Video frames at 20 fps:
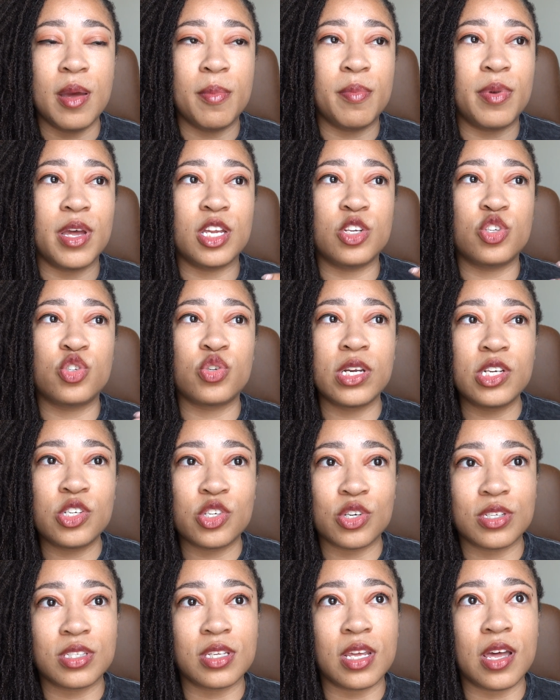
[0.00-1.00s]
But treat
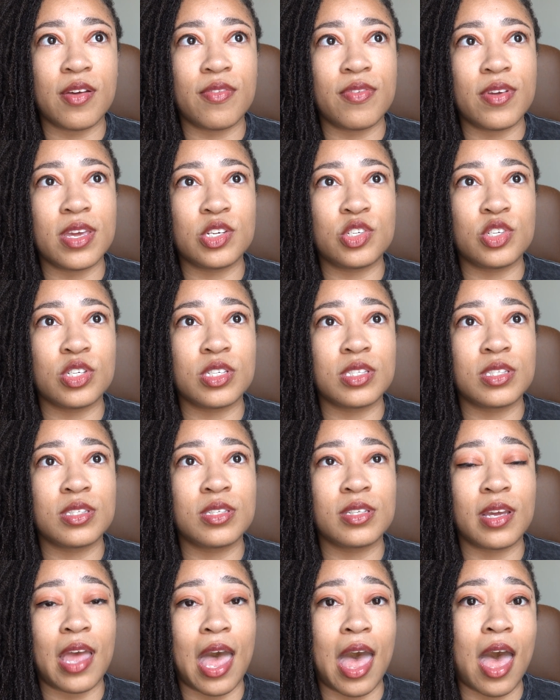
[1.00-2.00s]
yourself is
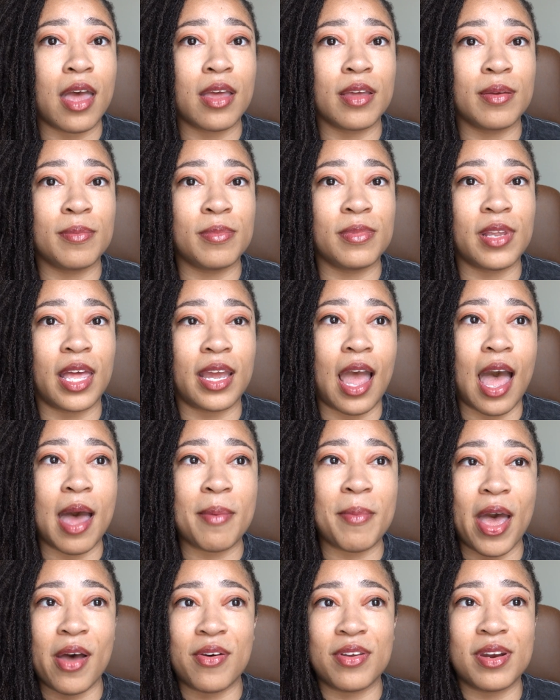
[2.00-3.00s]
just like
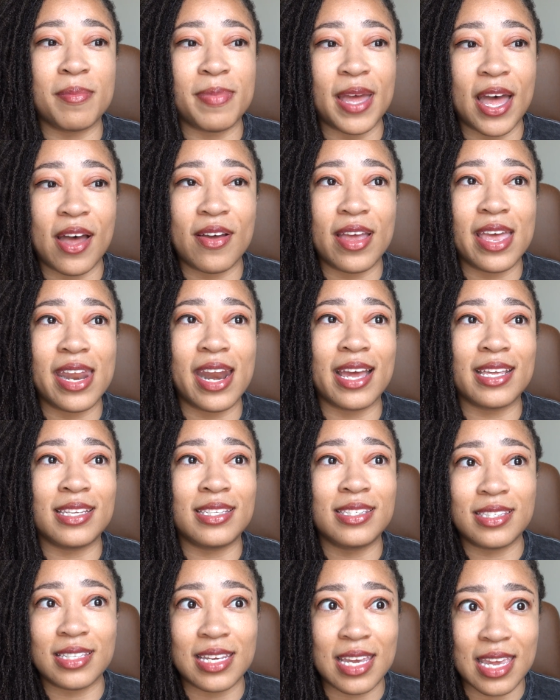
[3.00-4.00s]
I'm out and about and I
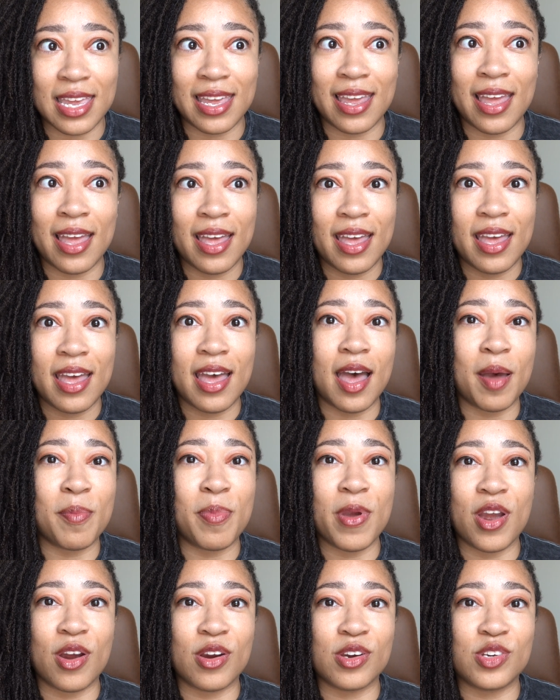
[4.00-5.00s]
see a
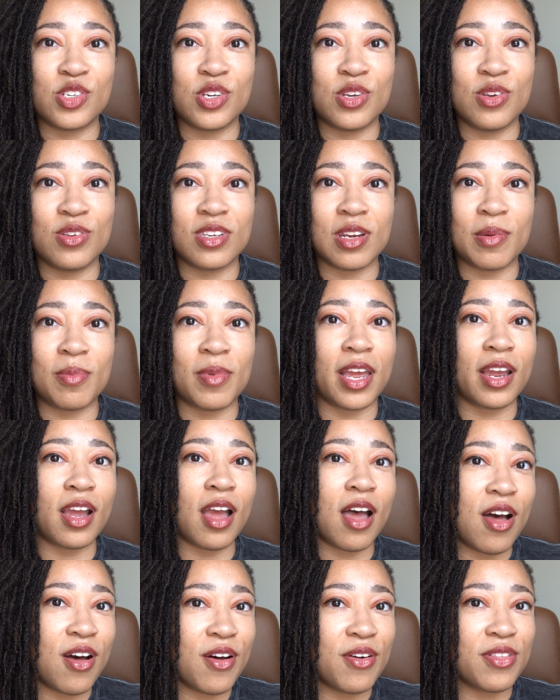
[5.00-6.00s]
pair of shoes. I'm like,
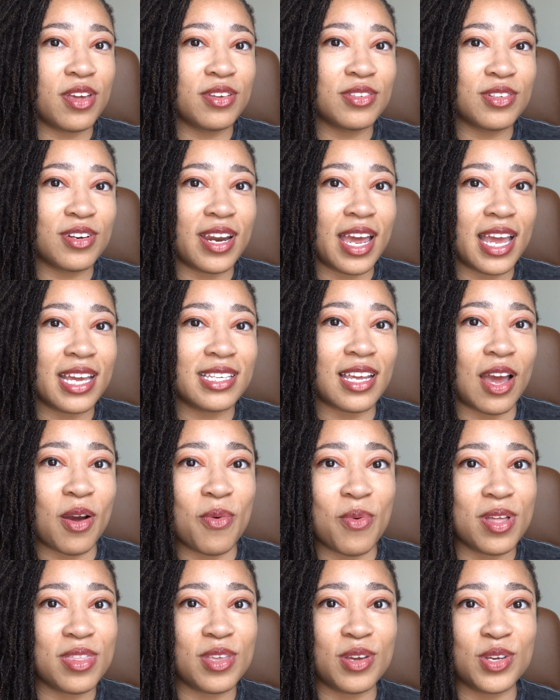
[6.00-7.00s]
oh, those are nice. I
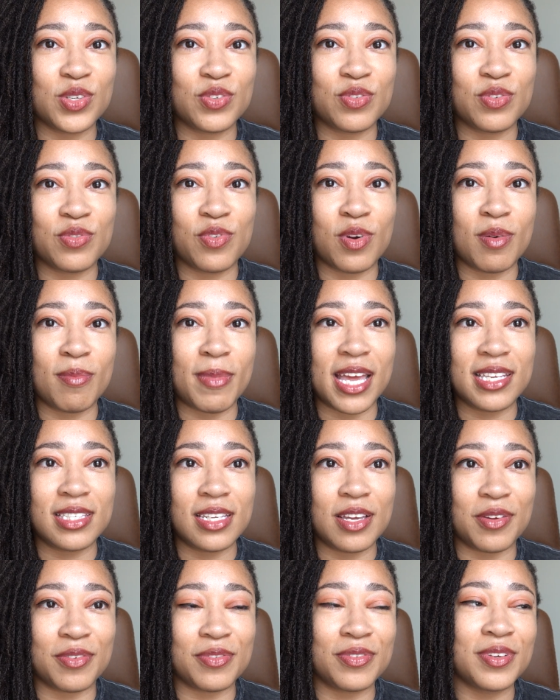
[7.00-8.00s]
want those for
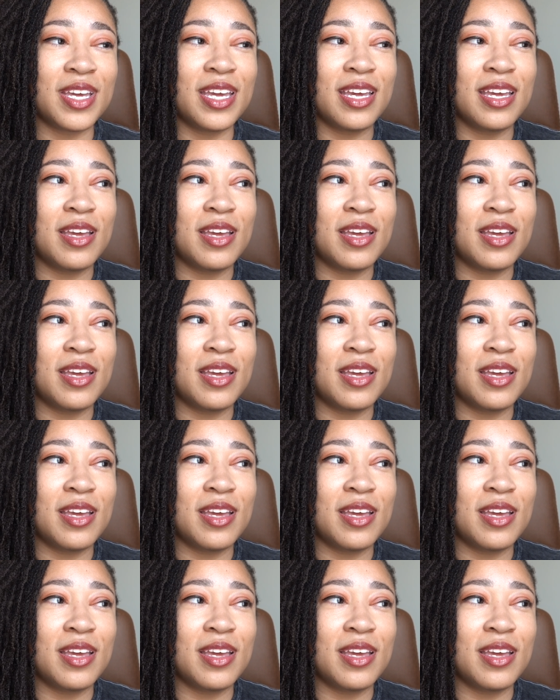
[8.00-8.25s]
myself.